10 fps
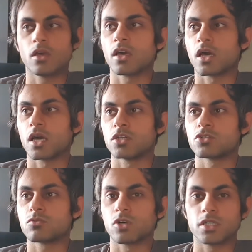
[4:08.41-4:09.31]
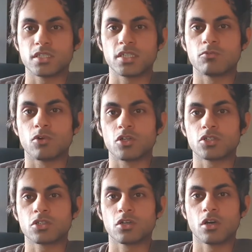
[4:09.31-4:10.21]
And what I did was,
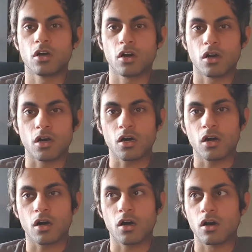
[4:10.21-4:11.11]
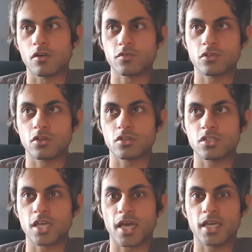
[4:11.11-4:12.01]
after
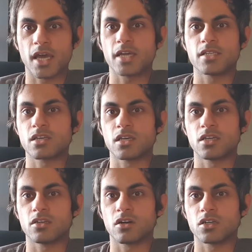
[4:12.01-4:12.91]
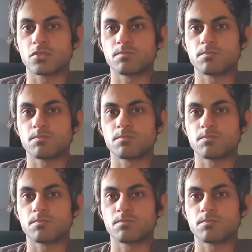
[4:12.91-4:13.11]
day 18, I